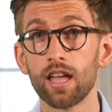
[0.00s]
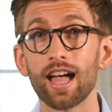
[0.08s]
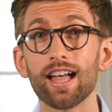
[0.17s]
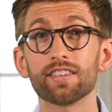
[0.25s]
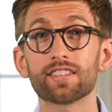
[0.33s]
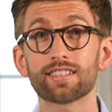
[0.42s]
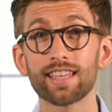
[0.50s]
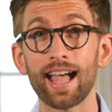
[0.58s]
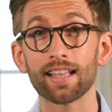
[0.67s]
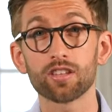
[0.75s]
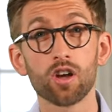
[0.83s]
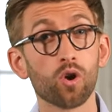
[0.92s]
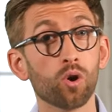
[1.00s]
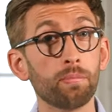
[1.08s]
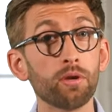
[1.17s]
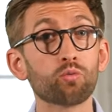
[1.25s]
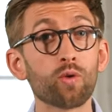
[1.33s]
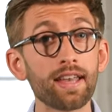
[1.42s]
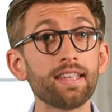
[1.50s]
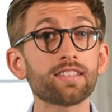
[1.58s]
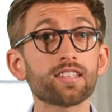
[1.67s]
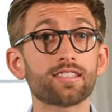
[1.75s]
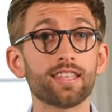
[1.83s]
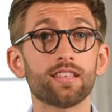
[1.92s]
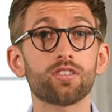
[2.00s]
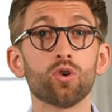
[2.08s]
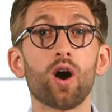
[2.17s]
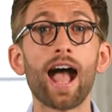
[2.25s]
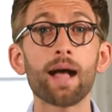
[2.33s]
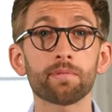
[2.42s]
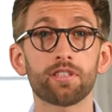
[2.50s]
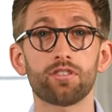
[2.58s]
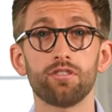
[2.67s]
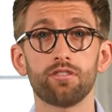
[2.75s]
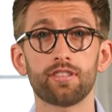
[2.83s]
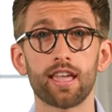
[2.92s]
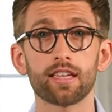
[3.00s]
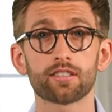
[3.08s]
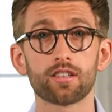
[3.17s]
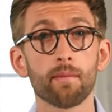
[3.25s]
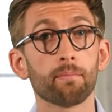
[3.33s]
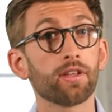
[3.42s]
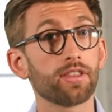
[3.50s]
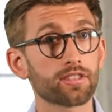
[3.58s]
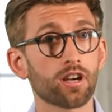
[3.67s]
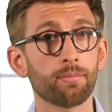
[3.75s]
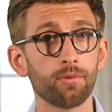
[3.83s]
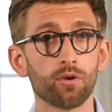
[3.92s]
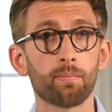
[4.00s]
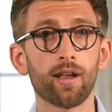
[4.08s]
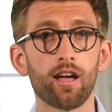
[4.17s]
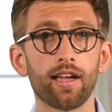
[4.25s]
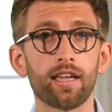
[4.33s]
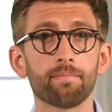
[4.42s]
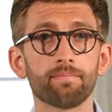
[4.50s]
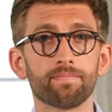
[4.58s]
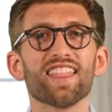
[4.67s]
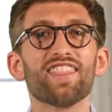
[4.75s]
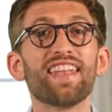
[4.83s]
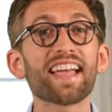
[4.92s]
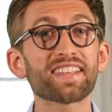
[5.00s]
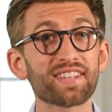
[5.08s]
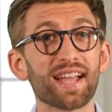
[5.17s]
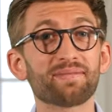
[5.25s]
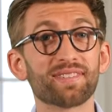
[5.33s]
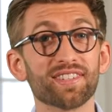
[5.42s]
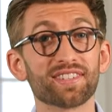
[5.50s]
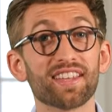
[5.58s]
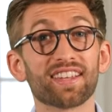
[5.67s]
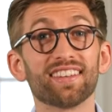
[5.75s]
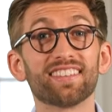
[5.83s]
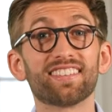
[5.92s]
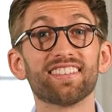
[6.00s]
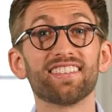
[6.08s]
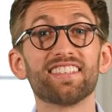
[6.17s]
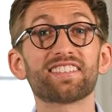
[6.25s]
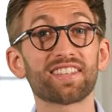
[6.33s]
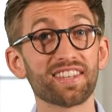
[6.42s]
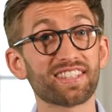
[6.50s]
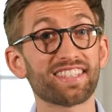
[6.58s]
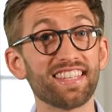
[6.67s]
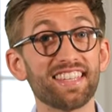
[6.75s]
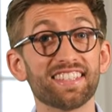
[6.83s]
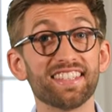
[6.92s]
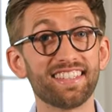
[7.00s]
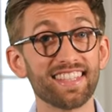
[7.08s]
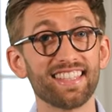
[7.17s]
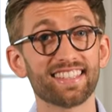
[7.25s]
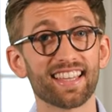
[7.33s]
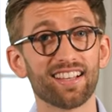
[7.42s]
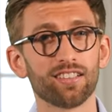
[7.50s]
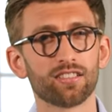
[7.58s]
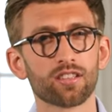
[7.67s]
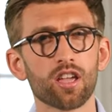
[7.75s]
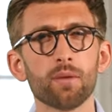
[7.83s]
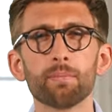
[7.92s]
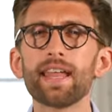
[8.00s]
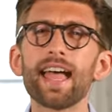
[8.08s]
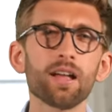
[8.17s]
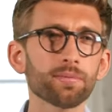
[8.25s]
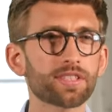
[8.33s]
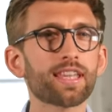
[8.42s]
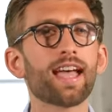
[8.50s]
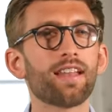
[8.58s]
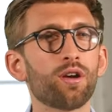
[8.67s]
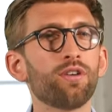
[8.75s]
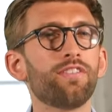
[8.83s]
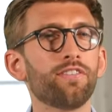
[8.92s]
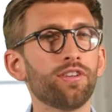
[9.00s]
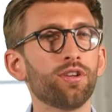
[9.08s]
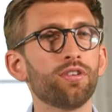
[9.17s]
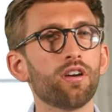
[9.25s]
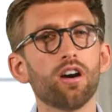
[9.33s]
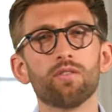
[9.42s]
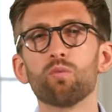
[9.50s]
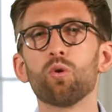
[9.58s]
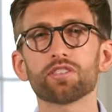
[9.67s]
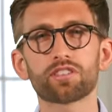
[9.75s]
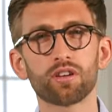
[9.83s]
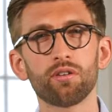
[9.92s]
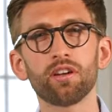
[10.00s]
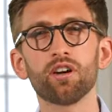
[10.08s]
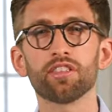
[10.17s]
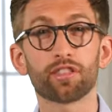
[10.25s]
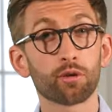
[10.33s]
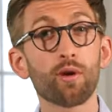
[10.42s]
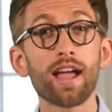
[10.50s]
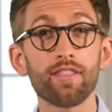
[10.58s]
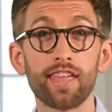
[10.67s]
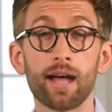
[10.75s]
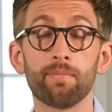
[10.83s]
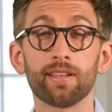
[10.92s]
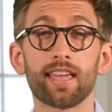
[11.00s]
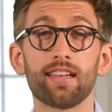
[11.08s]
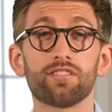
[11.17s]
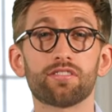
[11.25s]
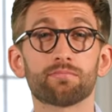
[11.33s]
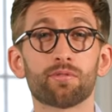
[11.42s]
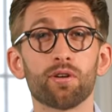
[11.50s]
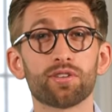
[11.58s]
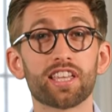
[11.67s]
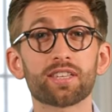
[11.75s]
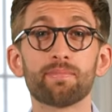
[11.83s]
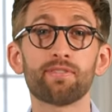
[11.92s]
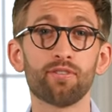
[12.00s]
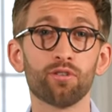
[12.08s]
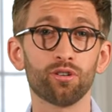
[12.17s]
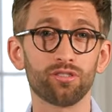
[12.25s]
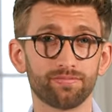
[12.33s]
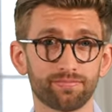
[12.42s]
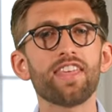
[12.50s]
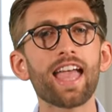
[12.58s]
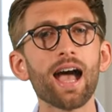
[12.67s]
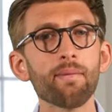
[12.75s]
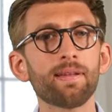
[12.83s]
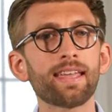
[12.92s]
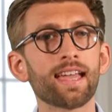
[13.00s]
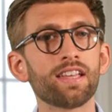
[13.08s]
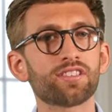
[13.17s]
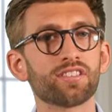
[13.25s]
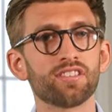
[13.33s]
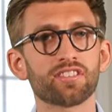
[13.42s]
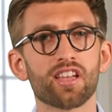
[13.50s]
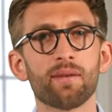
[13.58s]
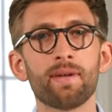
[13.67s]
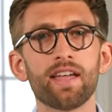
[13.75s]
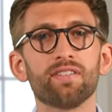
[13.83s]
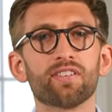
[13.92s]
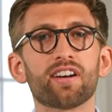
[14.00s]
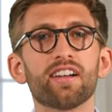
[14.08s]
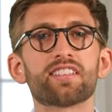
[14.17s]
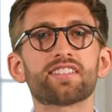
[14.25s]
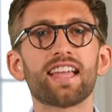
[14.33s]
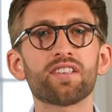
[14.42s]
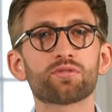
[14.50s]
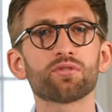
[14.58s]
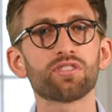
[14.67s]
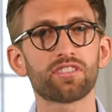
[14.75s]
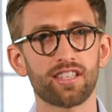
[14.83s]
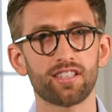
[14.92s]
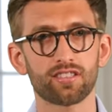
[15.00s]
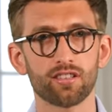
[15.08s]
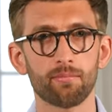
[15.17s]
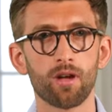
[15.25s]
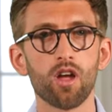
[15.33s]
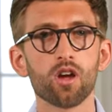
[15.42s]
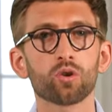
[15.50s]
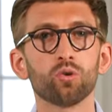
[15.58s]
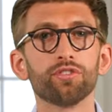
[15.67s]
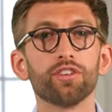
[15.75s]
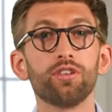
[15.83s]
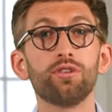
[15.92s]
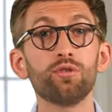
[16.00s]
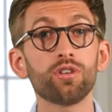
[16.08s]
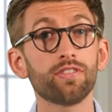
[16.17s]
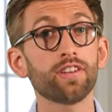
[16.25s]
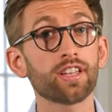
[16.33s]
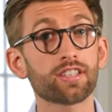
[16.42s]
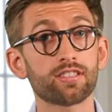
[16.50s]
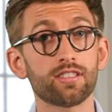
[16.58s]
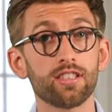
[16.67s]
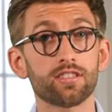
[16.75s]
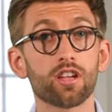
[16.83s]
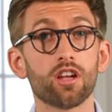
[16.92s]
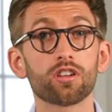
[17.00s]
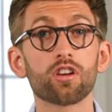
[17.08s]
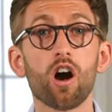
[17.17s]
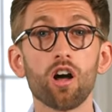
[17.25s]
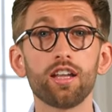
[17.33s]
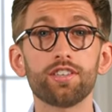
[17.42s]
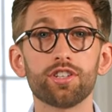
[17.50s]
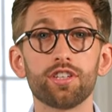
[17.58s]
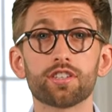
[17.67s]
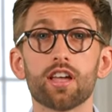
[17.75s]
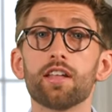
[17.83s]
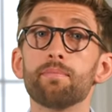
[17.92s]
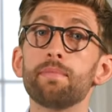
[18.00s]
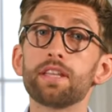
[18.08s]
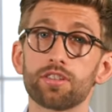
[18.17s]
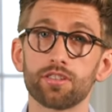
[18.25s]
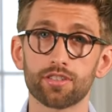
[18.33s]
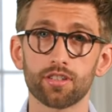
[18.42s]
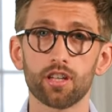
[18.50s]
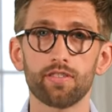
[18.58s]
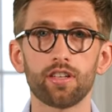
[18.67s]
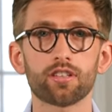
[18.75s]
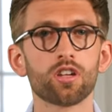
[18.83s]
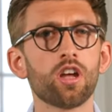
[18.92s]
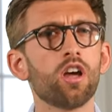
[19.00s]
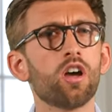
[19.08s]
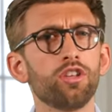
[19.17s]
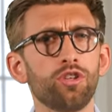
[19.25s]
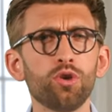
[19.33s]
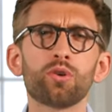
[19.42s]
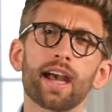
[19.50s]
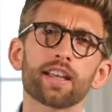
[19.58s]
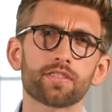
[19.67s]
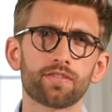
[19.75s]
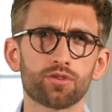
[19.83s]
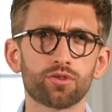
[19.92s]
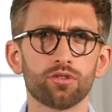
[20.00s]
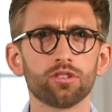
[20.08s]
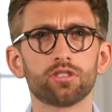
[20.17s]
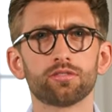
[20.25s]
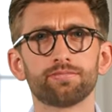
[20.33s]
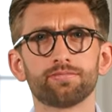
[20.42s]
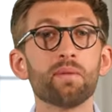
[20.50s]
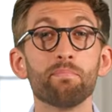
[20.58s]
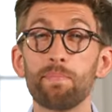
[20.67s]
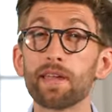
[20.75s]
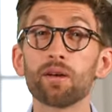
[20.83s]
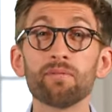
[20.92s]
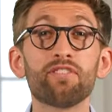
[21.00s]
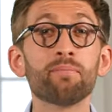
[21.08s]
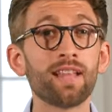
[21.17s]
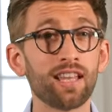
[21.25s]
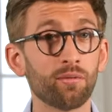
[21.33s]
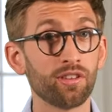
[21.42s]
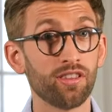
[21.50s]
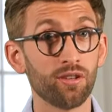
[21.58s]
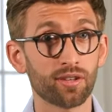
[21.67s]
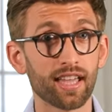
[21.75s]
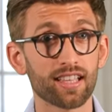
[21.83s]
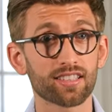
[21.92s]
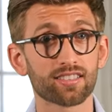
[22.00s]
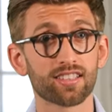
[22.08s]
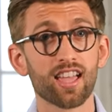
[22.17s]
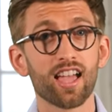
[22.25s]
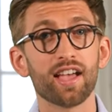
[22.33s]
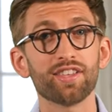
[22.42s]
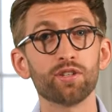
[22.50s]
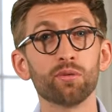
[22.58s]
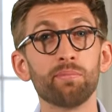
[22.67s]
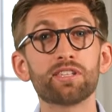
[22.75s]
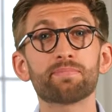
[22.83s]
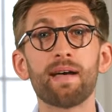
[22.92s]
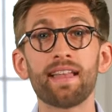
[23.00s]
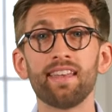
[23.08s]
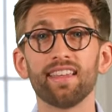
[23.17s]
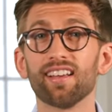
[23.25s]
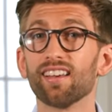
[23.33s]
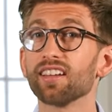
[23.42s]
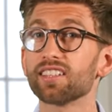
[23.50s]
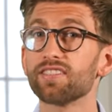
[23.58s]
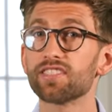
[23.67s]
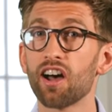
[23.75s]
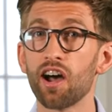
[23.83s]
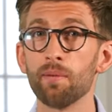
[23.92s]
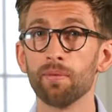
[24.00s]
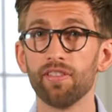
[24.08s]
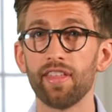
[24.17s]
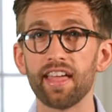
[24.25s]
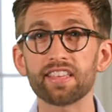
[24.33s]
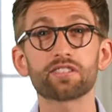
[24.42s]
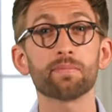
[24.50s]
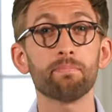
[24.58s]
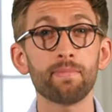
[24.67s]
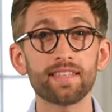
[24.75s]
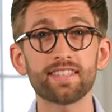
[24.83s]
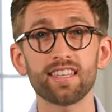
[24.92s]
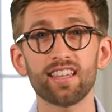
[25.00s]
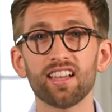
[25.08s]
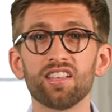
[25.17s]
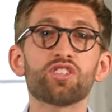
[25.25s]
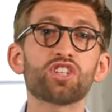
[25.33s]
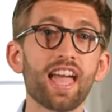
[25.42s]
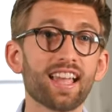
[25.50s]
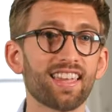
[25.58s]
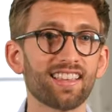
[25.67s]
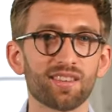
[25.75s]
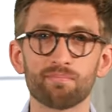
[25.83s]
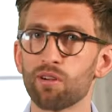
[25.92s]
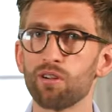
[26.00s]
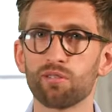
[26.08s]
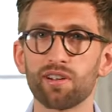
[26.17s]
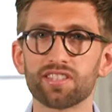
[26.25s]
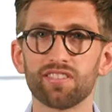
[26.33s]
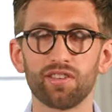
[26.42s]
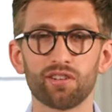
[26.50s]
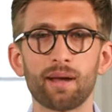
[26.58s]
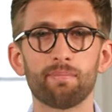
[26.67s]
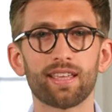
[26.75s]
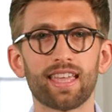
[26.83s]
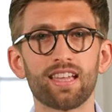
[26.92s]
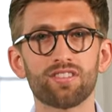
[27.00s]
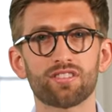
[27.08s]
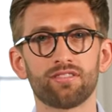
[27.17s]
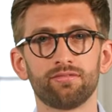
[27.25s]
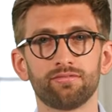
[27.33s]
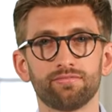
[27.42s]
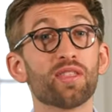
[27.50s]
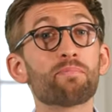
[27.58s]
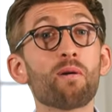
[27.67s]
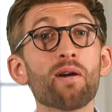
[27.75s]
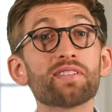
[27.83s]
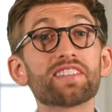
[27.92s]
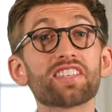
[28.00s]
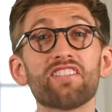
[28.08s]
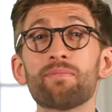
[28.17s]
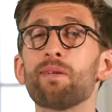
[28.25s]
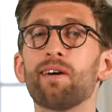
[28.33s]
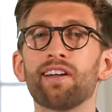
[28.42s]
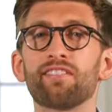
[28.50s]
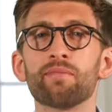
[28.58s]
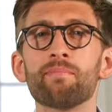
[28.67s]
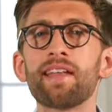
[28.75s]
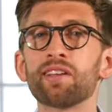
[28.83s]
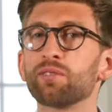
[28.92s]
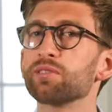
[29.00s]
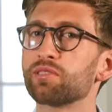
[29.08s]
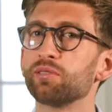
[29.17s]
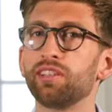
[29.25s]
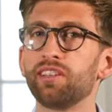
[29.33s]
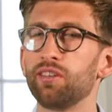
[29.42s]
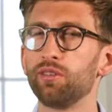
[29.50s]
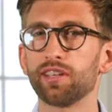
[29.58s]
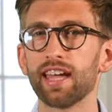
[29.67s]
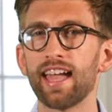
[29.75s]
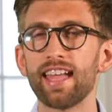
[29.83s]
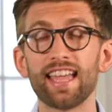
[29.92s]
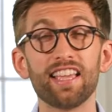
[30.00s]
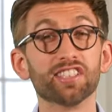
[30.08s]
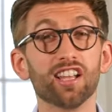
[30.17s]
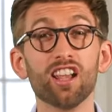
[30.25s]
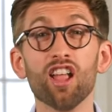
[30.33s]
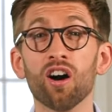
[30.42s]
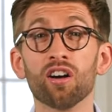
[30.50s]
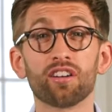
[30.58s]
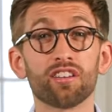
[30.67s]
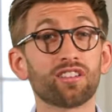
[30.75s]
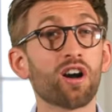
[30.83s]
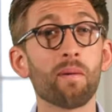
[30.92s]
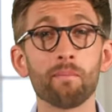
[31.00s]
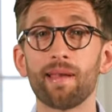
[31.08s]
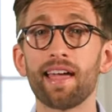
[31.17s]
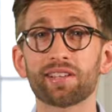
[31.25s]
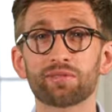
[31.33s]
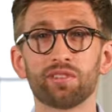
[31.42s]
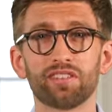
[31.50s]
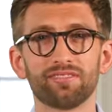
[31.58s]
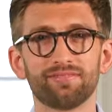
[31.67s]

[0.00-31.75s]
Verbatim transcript: and sat or be ready to sit your aptitude test by the time you apply. The next chapters are going to discuss these in detail, but it helps to get an overview of what's going on throughout the application process before. The applications are made via a central system called the Universities and Colleges Admission Service, U C A S for short. Become familiar with U C A S, as you'll be spending a lot of time on there submitting and checking the progress of your application. The process of applying for medical school in the U K is a long and complex one.